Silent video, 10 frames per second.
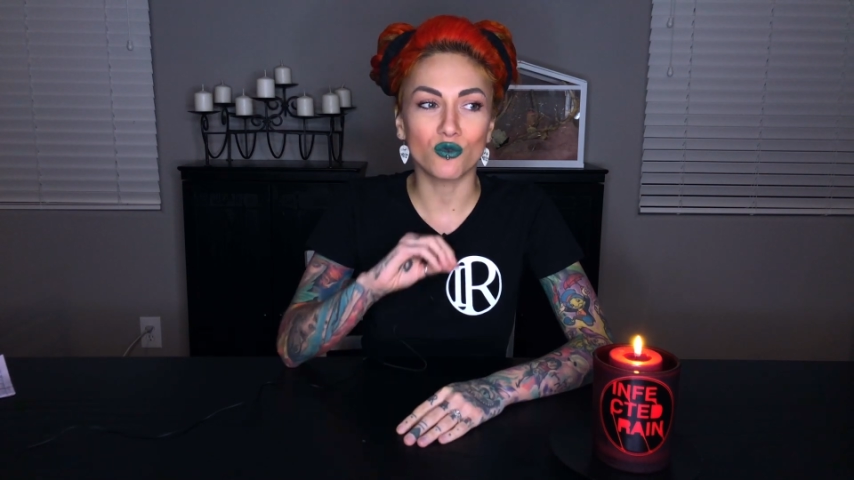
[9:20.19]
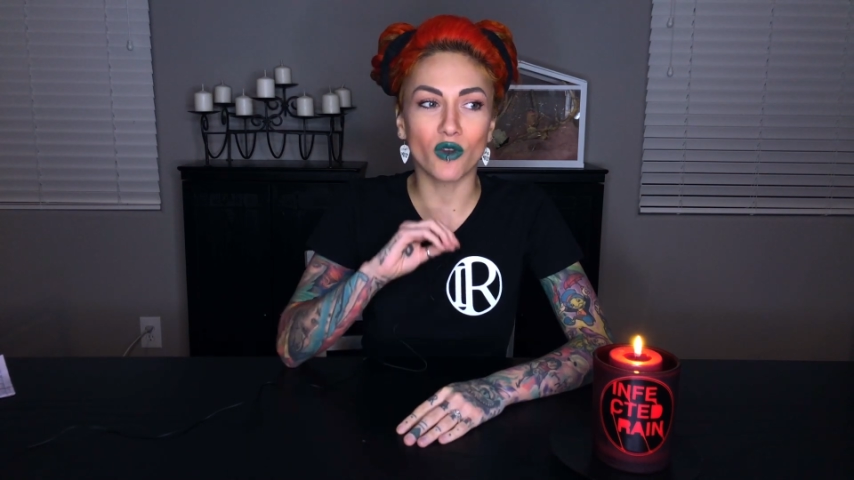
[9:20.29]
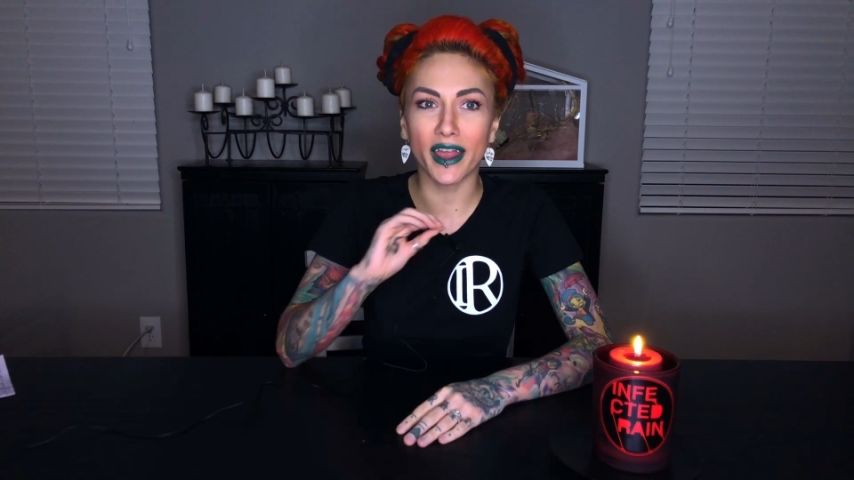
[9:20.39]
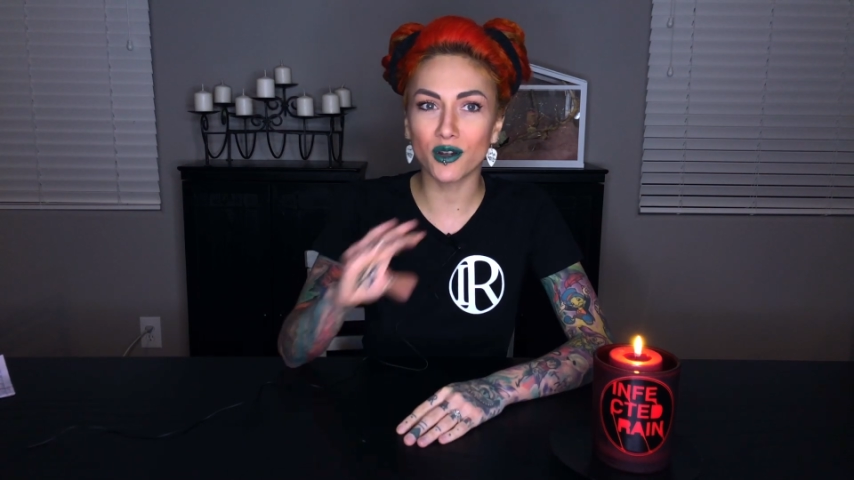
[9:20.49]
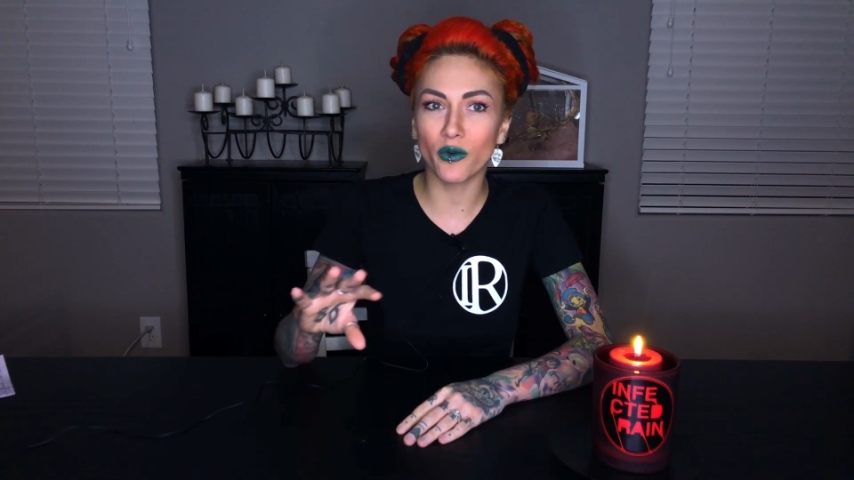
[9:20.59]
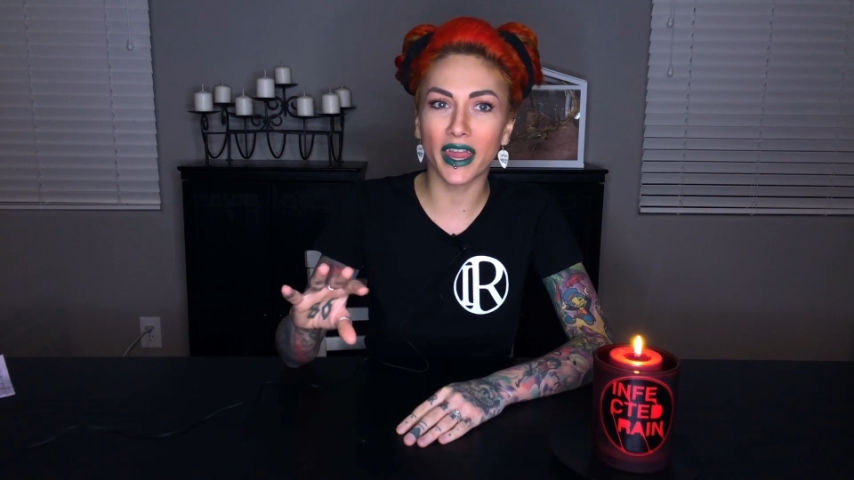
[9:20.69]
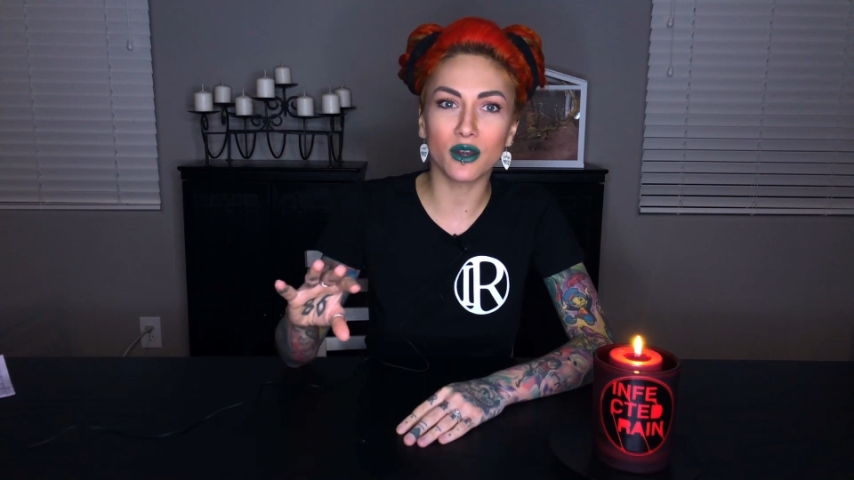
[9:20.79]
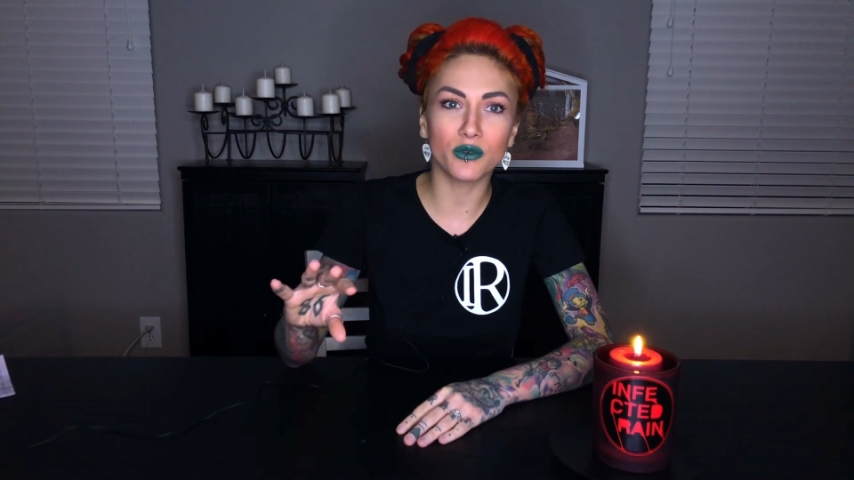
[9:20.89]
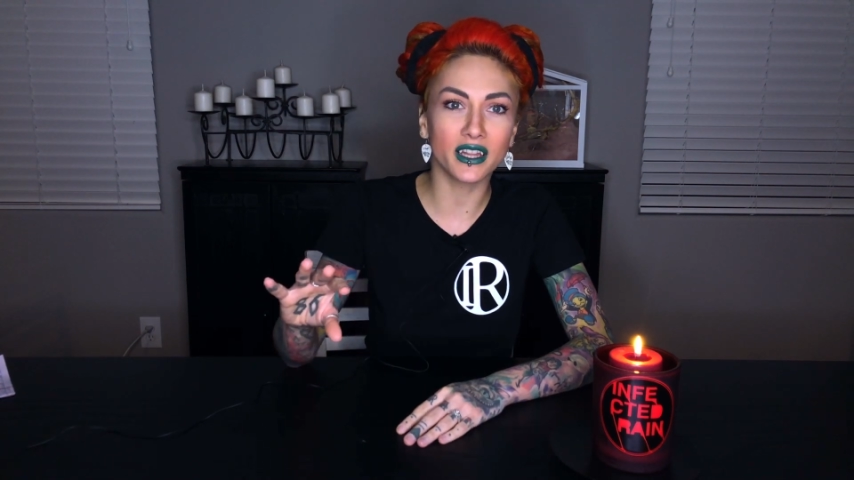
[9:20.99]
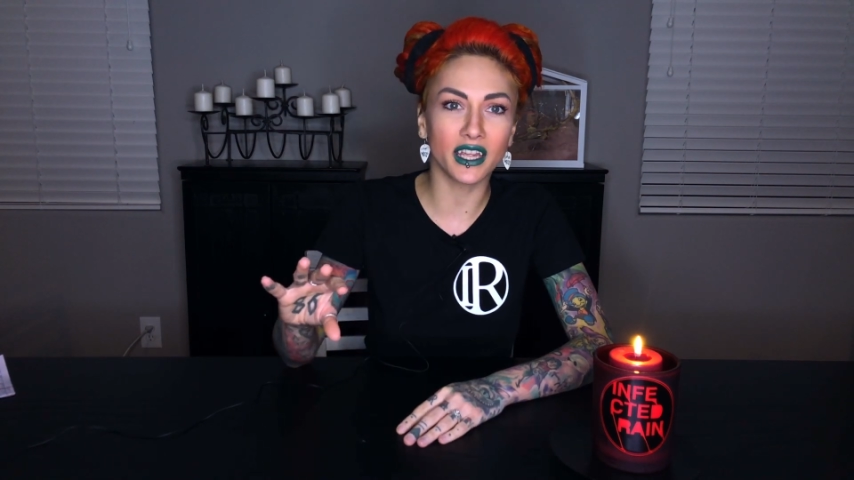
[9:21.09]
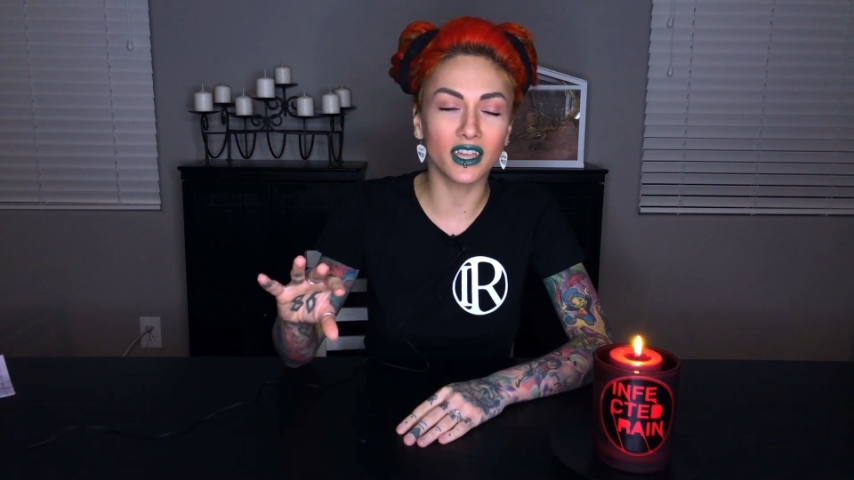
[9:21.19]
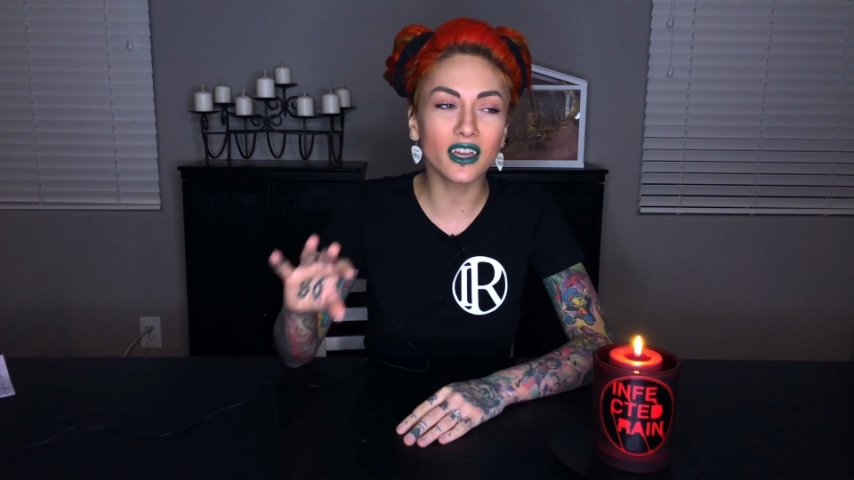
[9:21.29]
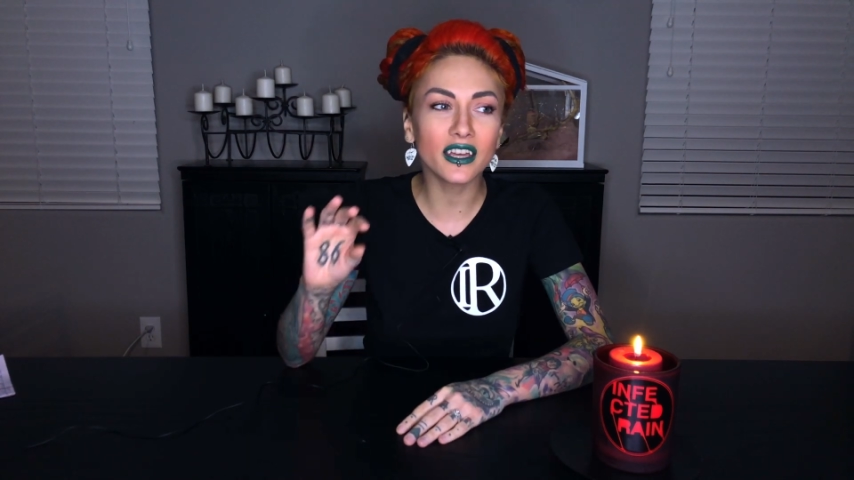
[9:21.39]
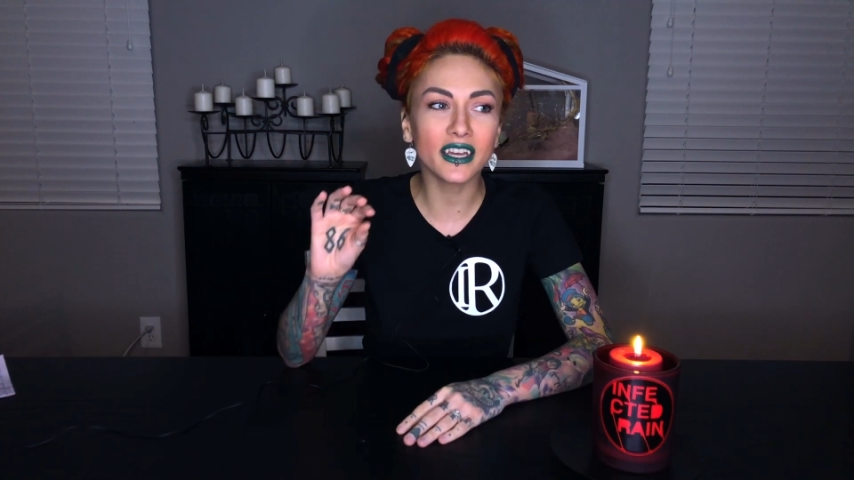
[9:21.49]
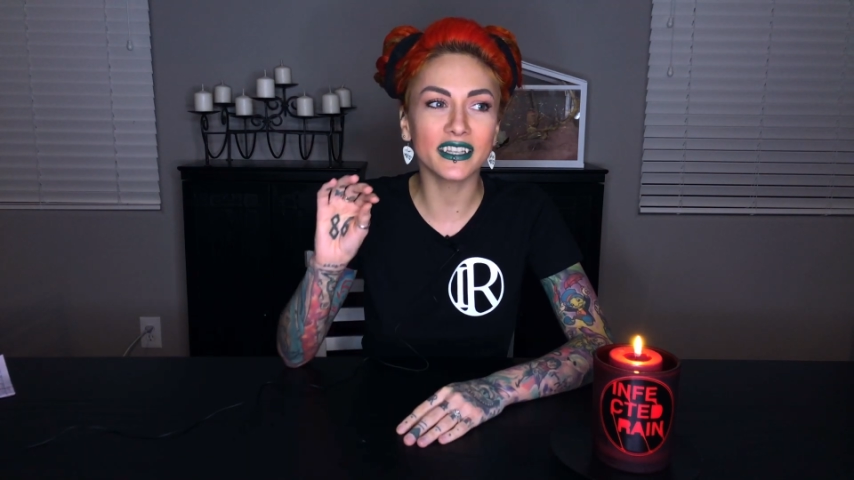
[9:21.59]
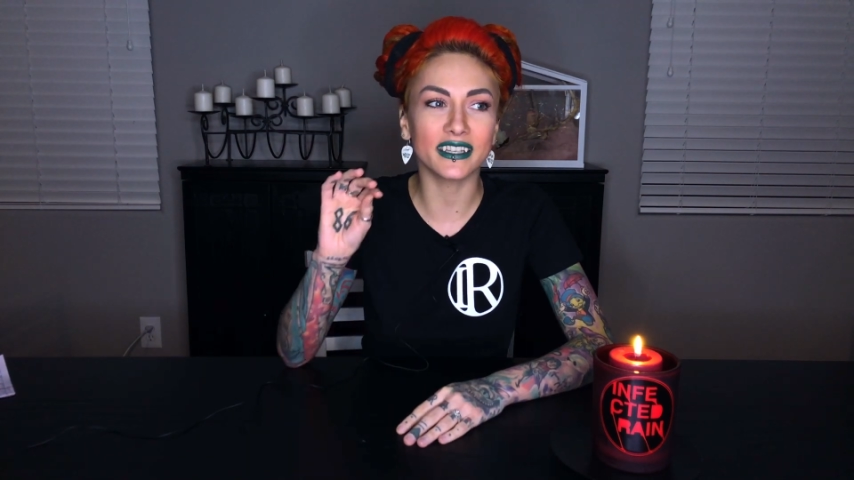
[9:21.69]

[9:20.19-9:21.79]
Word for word: right away, really good,